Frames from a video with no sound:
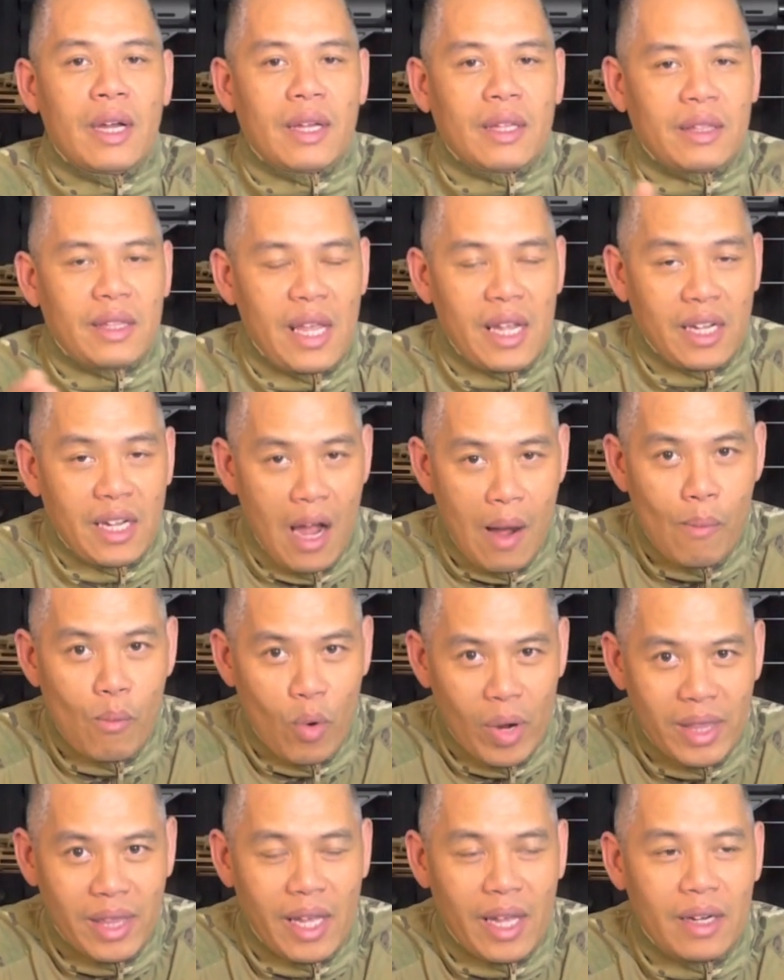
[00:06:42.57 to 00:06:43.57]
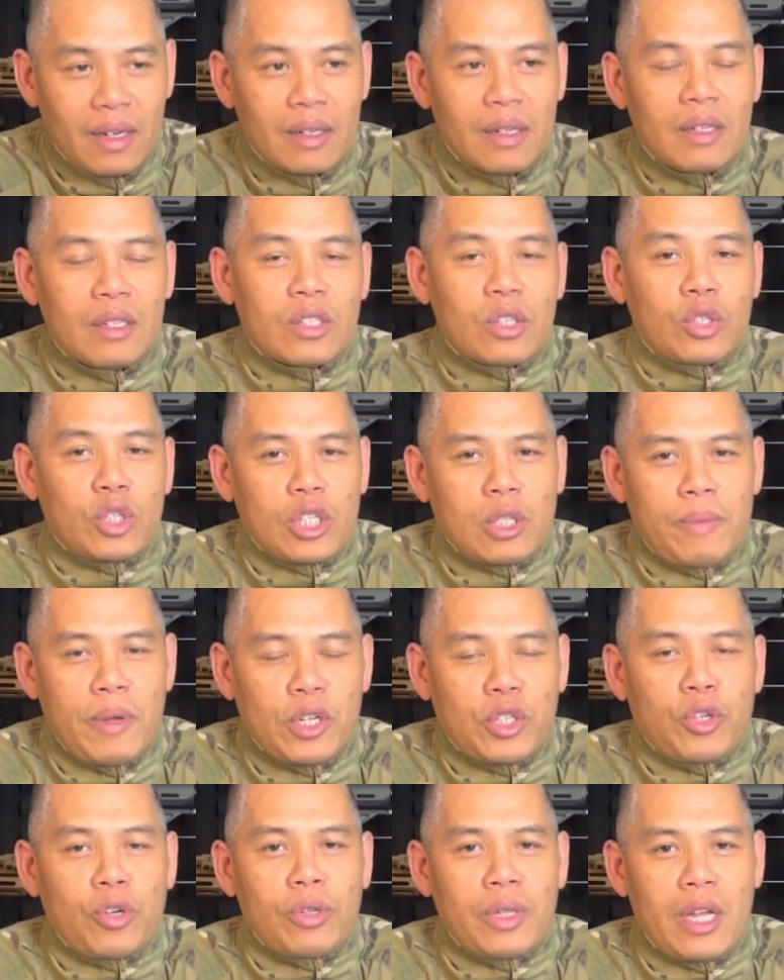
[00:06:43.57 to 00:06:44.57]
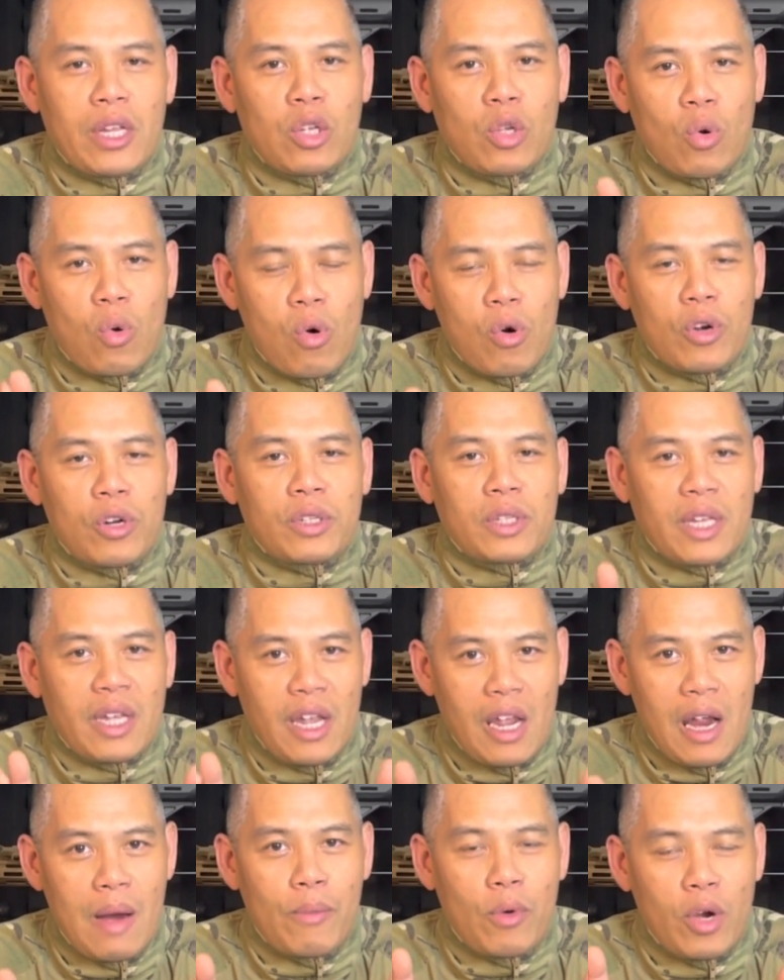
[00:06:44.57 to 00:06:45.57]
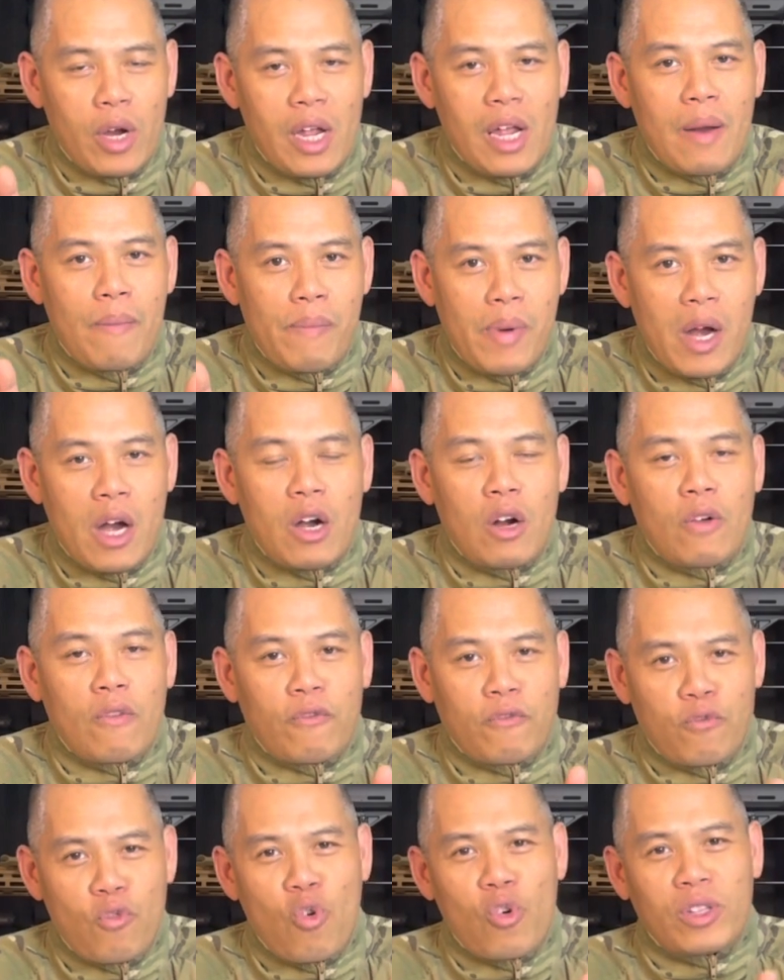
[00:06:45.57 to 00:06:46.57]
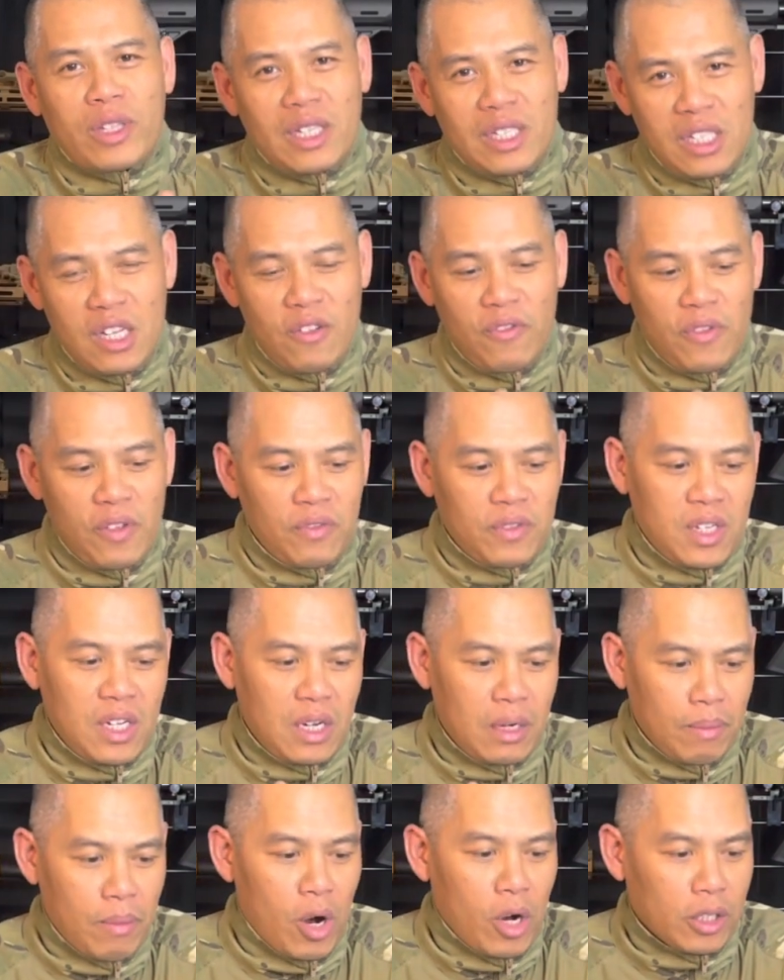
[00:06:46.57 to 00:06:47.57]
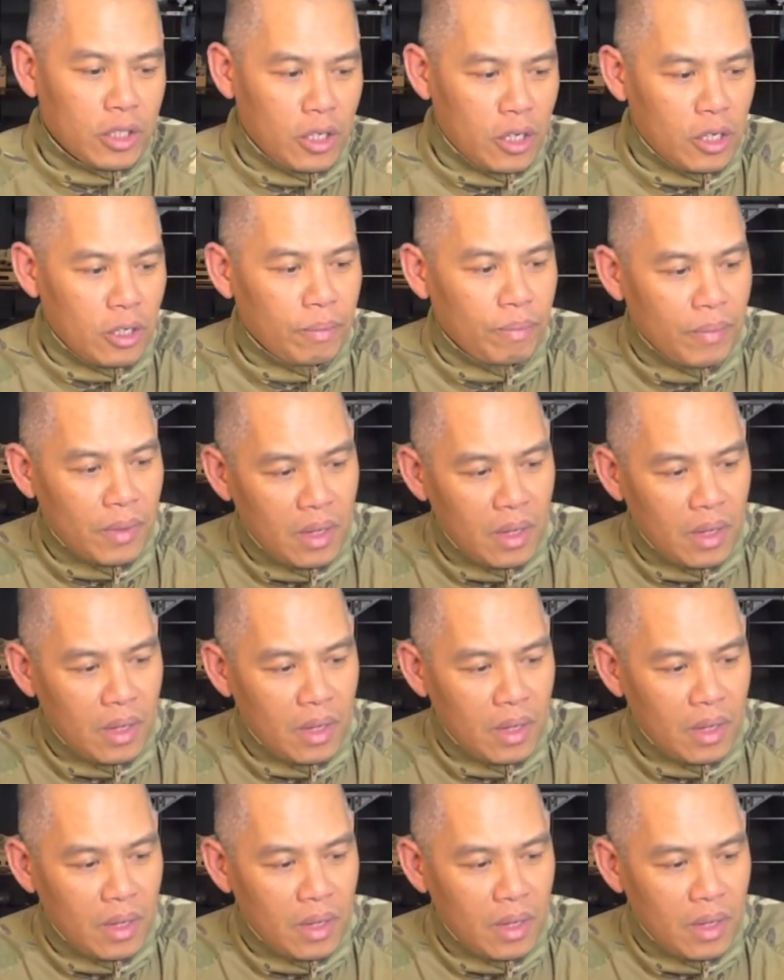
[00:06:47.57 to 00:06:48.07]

they come with it. So just make sure that you order the Hammerhead barrel for the T15 marker,